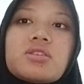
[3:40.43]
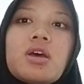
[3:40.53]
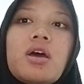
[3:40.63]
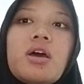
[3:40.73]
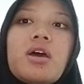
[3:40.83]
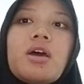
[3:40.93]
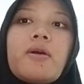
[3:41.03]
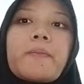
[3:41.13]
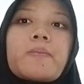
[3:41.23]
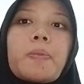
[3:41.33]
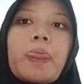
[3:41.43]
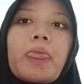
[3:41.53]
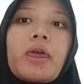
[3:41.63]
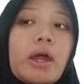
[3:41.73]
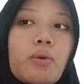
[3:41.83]
errors.
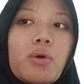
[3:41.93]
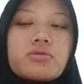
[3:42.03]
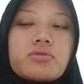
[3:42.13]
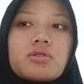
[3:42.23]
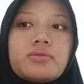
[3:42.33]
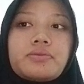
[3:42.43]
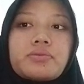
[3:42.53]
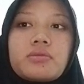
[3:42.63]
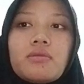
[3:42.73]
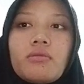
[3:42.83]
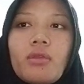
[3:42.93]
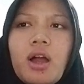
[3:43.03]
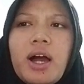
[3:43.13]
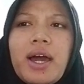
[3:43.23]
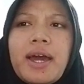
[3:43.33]
And
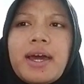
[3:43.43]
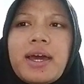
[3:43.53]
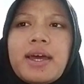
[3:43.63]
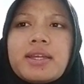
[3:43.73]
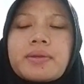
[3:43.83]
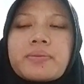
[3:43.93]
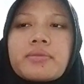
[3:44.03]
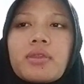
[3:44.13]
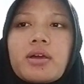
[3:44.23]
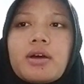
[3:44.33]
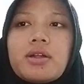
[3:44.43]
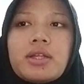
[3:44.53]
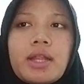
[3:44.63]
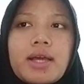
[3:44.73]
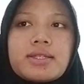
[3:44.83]
the next is
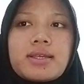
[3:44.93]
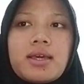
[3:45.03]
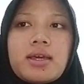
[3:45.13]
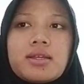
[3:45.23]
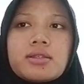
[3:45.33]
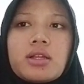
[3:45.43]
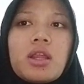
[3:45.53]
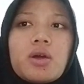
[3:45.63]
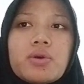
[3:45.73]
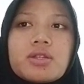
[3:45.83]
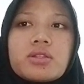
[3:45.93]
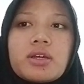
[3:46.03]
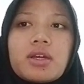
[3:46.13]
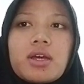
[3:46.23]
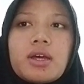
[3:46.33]
linguistic
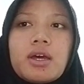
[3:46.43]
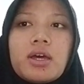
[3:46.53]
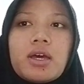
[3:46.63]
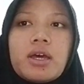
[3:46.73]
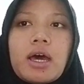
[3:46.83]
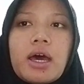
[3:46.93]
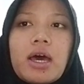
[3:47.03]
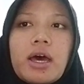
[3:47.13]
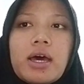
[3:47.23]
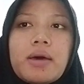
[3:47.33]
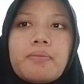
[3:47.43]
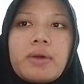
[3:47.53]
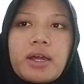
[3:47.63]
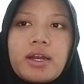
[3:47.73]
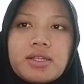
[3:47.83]
mechanism.
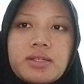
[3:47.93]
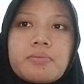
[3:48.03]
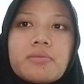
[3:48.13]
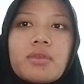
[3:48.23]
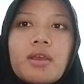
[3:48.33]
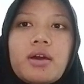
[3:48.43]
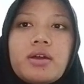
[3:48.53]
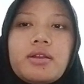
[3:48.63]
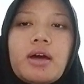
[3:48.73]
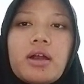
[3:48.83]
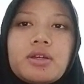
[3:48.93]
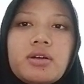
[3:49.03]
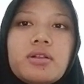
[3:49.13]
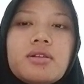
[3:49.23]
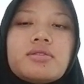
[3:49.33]
The article devolves into
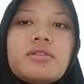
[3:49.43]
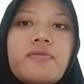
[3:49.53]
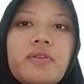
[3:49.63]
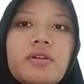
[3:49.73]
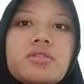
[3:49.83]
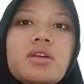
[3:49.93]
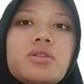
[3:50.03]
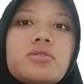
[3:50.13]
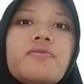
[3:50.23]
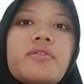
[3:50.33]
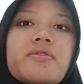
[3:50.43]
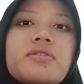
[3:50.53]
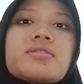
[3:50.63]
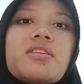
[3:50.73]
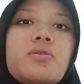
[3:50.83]
the various linguistic
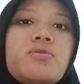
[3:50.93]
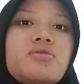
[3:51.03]
aspects,